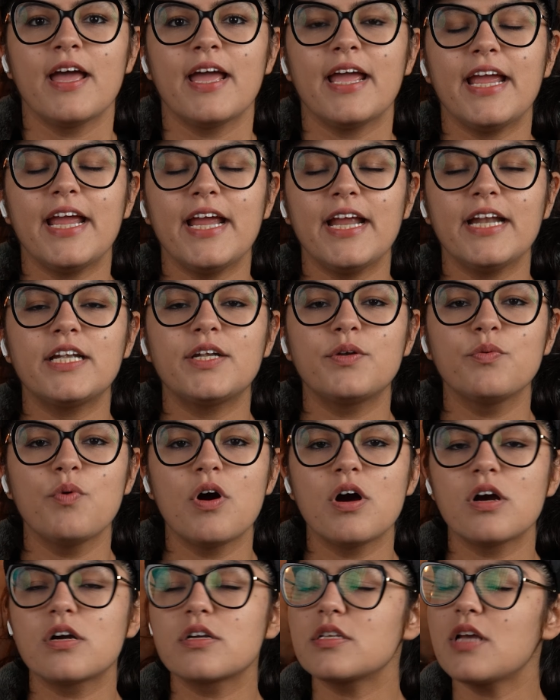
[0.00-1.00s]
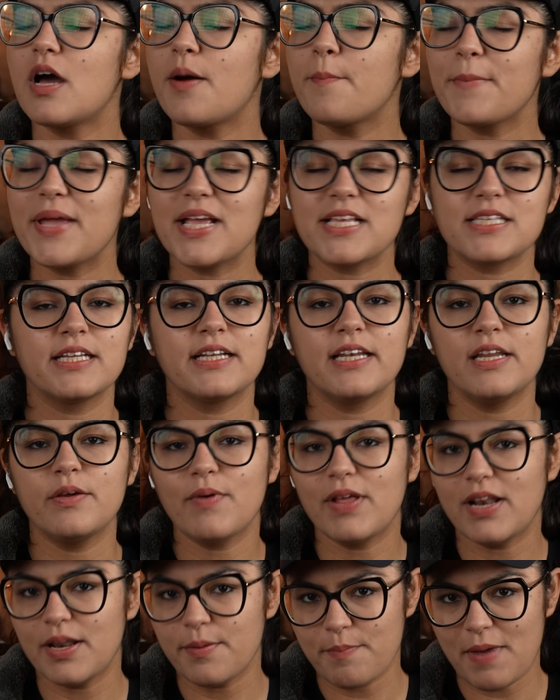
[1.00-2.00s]
It works amazingly
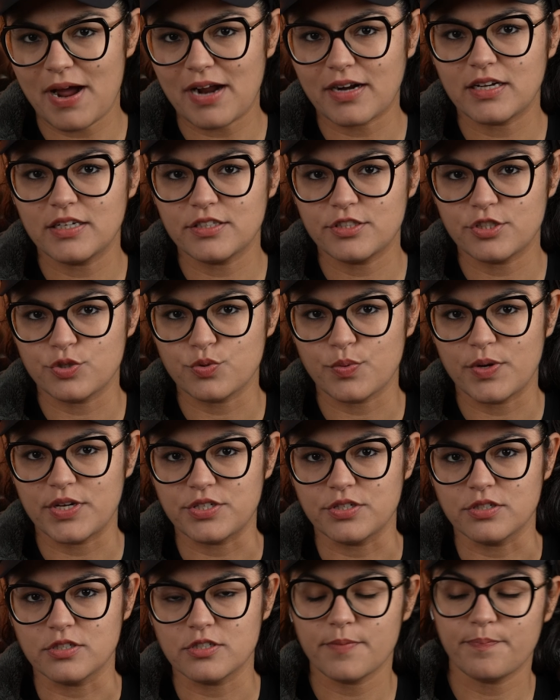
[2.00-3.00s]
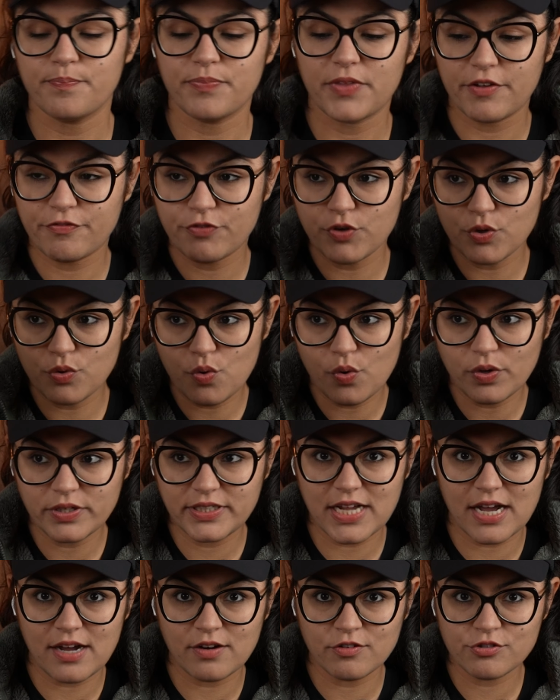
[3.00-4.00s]
well in backlit situations. If you go
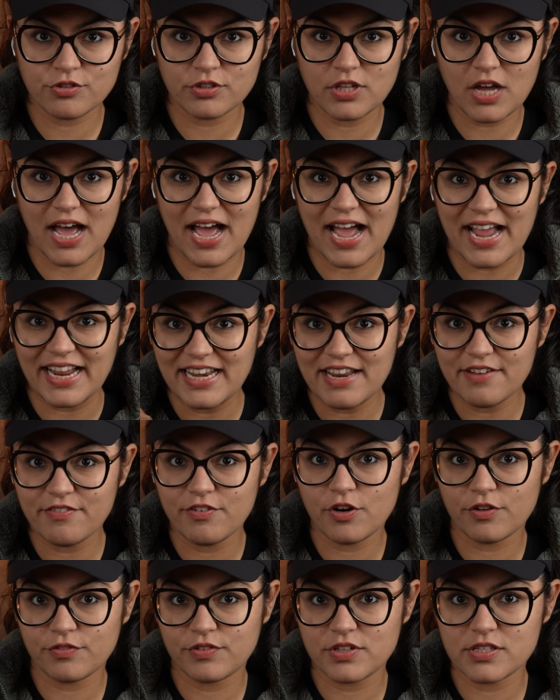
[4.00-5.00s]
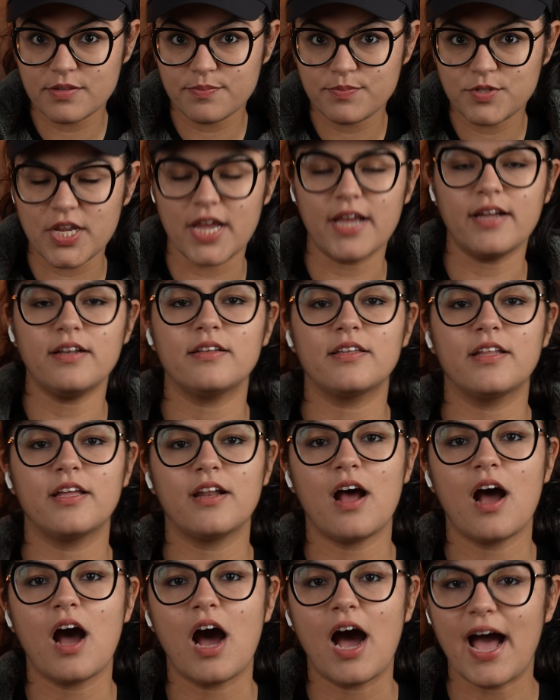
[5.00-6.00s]
down to the eye level of the subject,
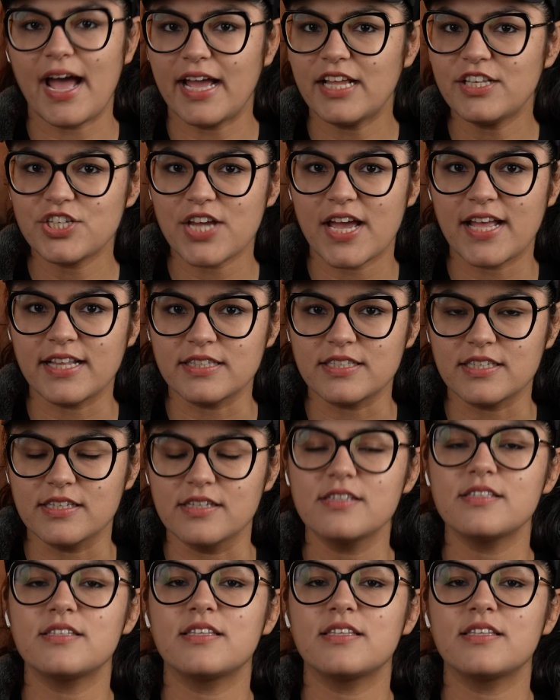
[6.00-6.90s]
there are high chances